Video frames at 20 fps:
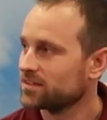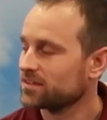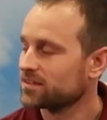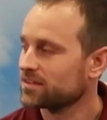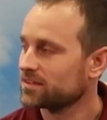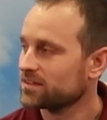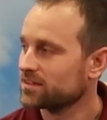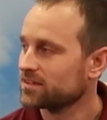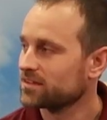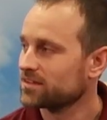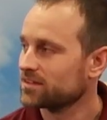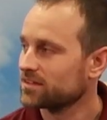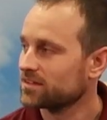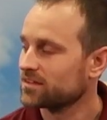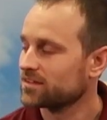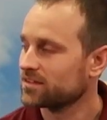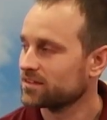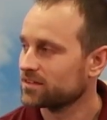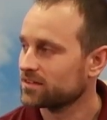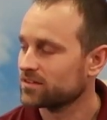
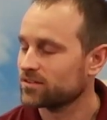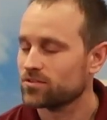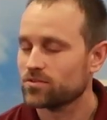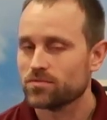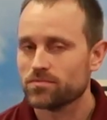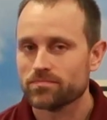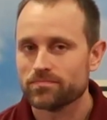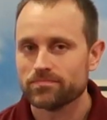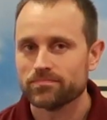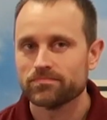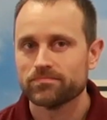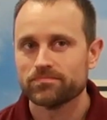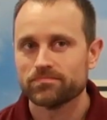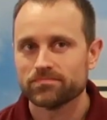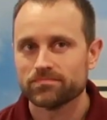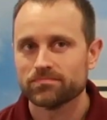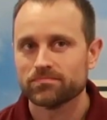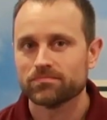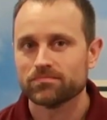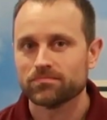
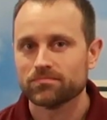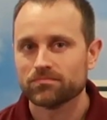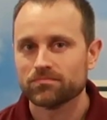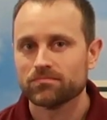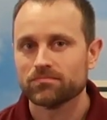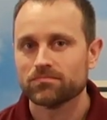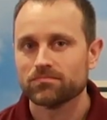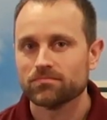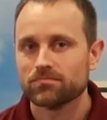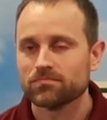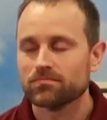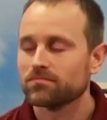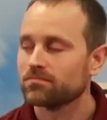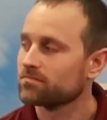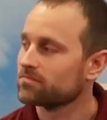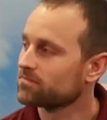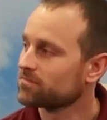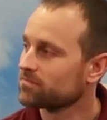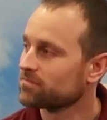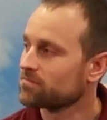
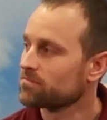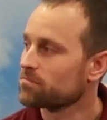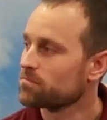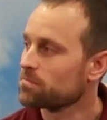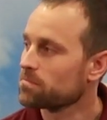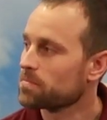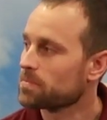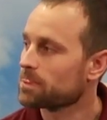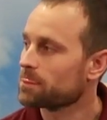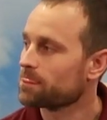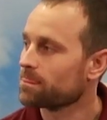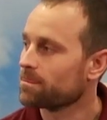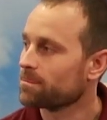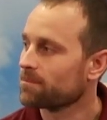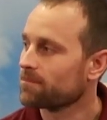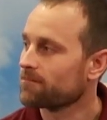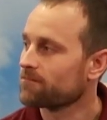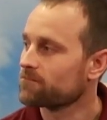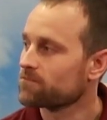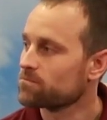
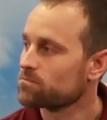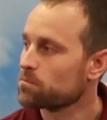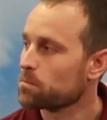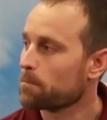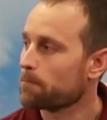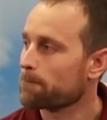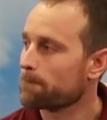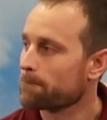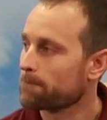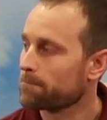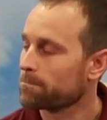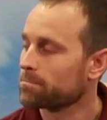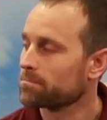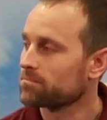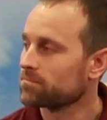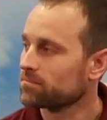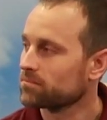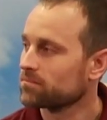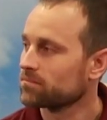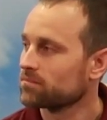
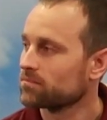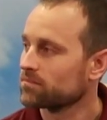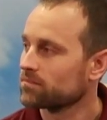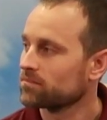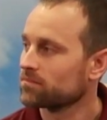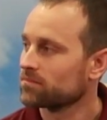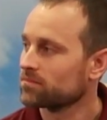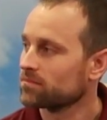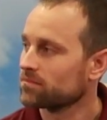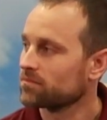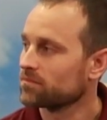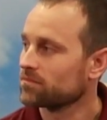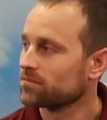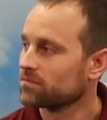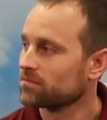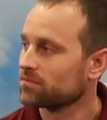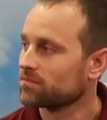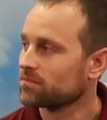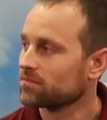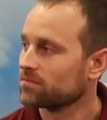
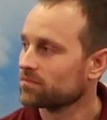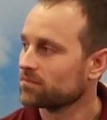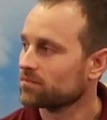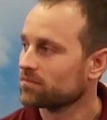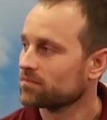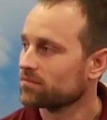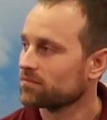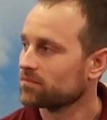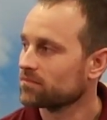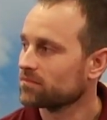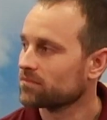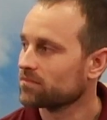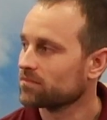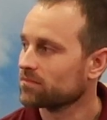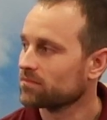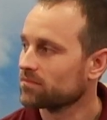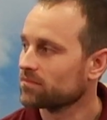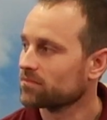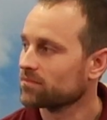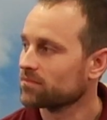
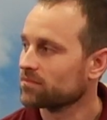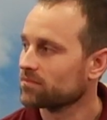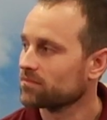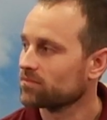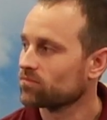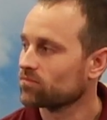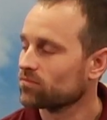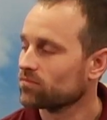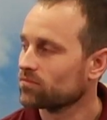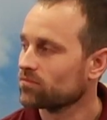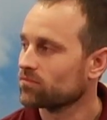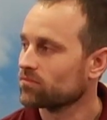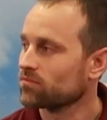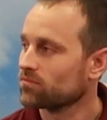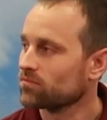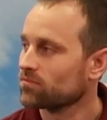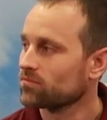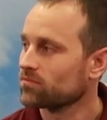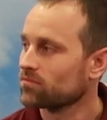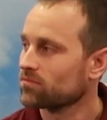(not speaking)